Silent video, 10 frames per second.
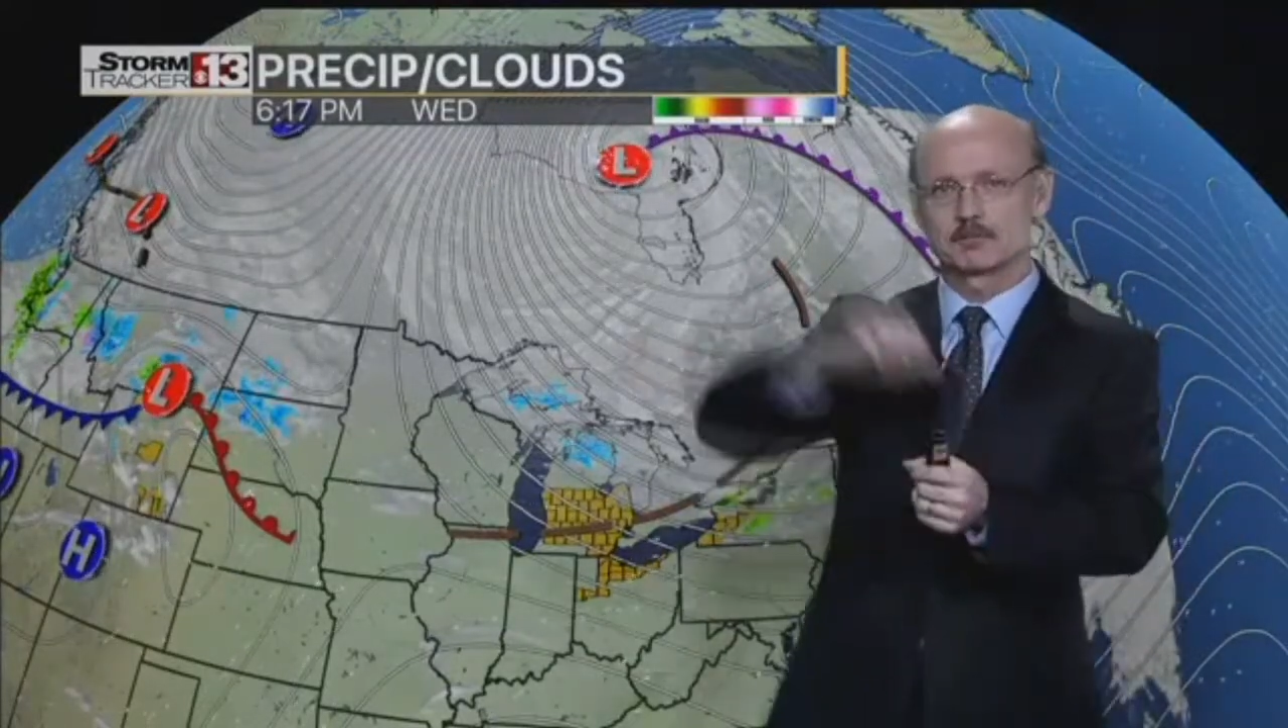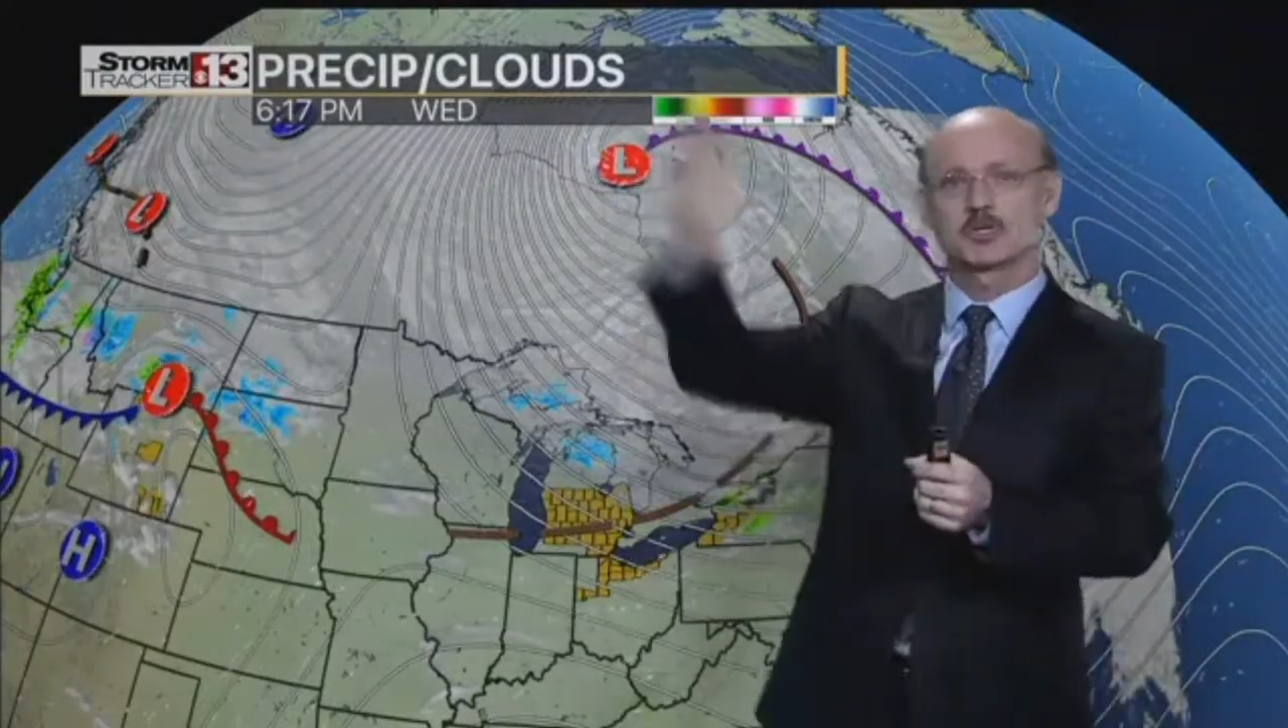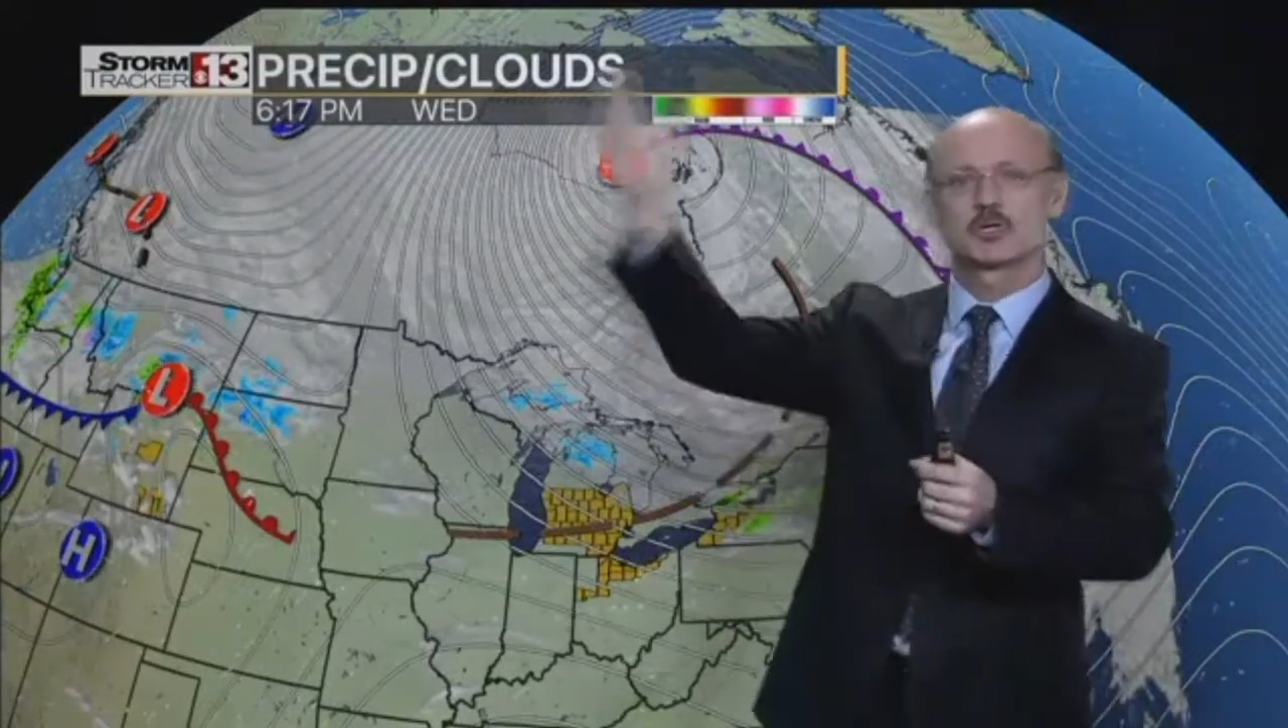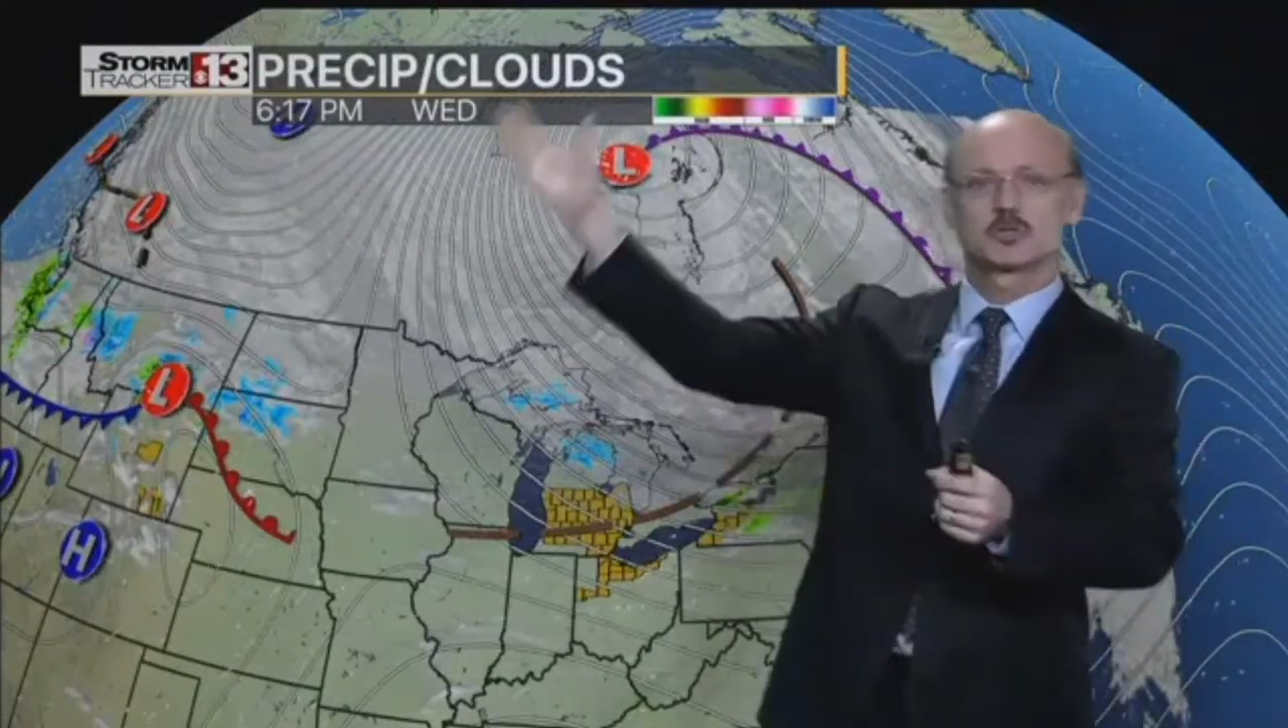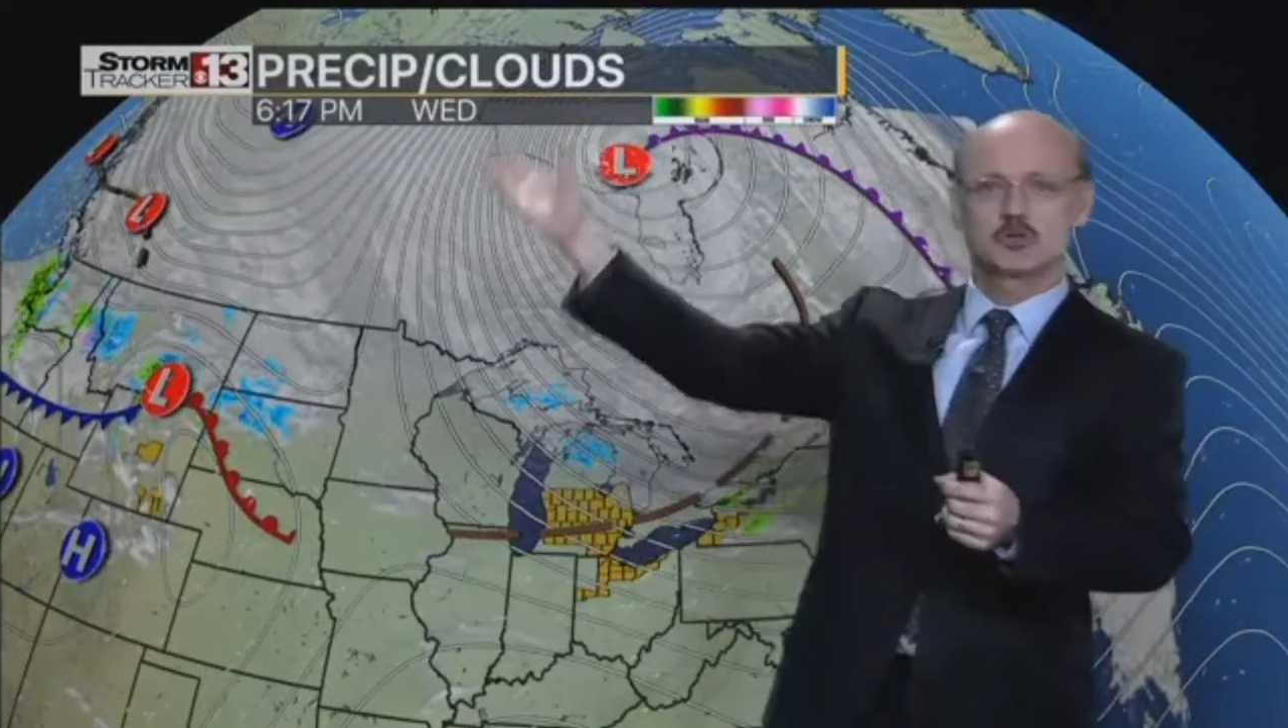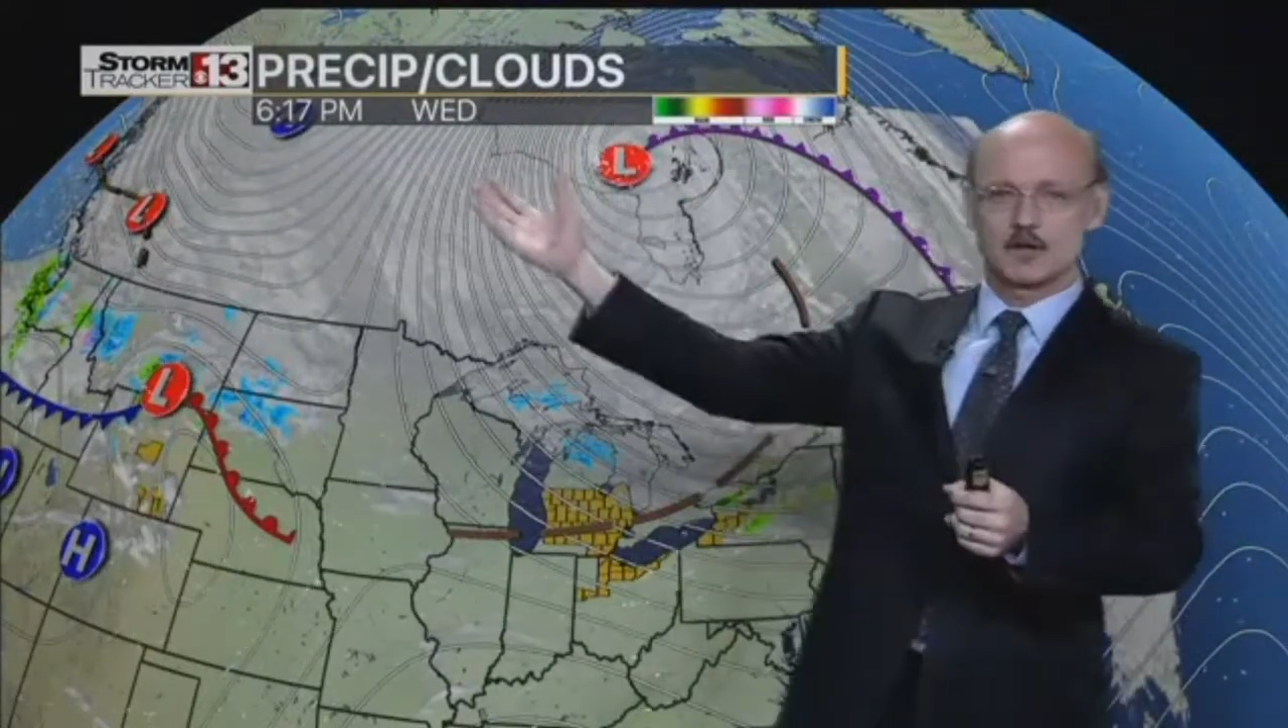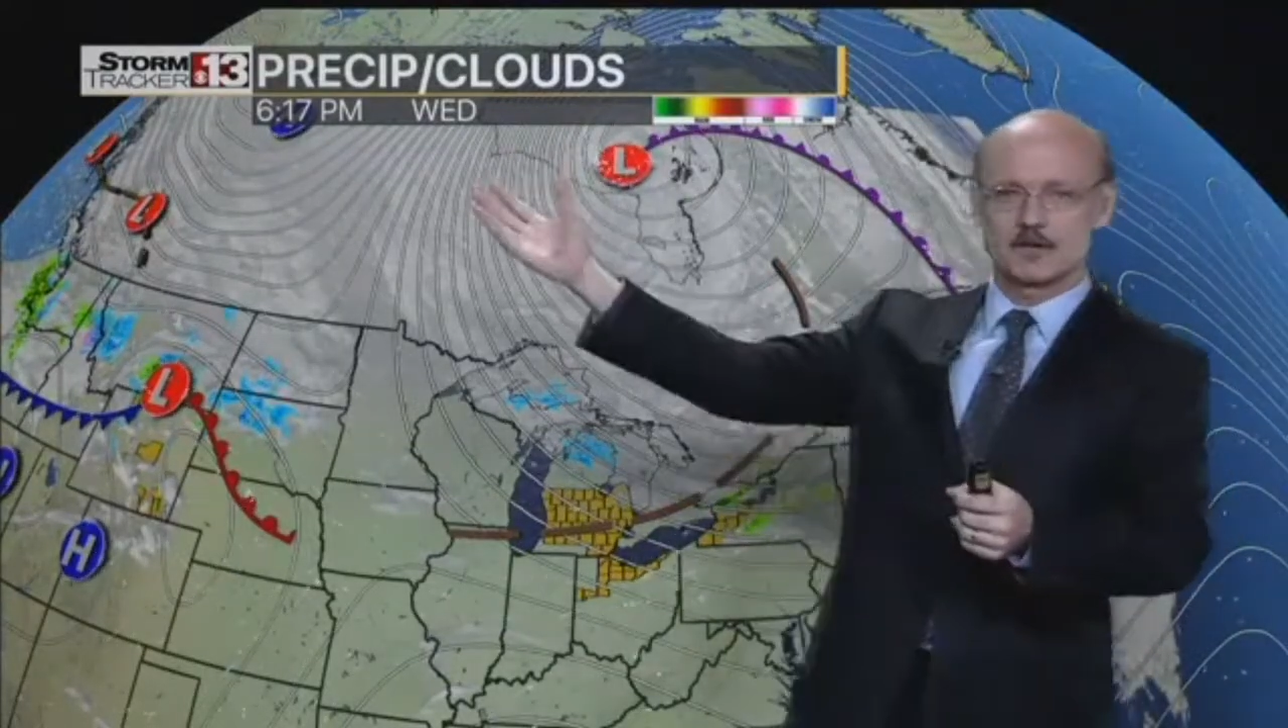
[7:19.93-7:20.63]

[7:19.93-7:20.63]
Psh, all